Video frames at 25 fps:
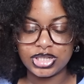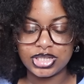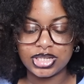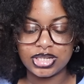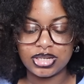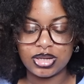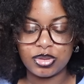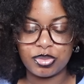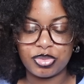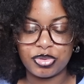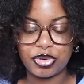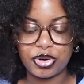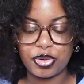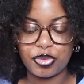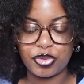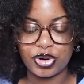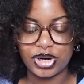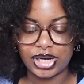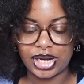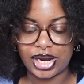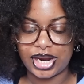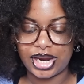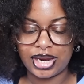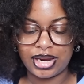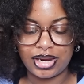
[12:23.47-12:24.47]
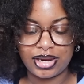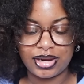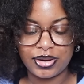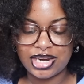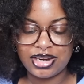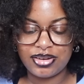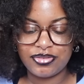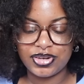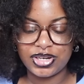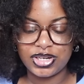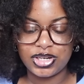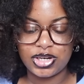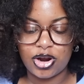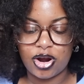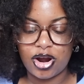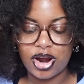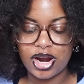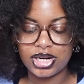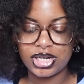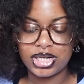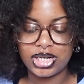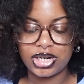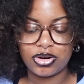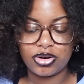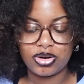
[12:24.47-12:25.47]
to the point where like even
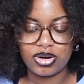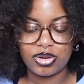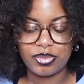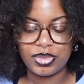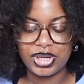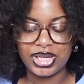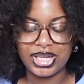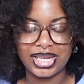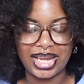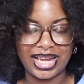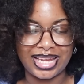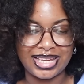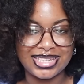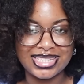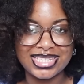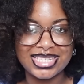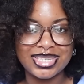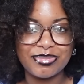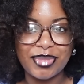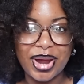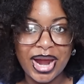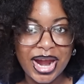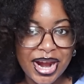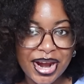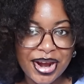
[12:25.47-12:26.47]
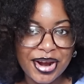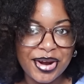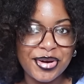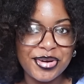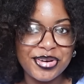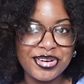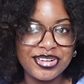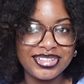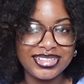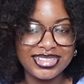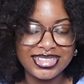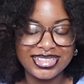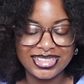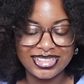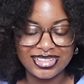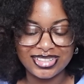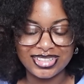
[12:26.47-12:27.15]
dawning on me like, smile,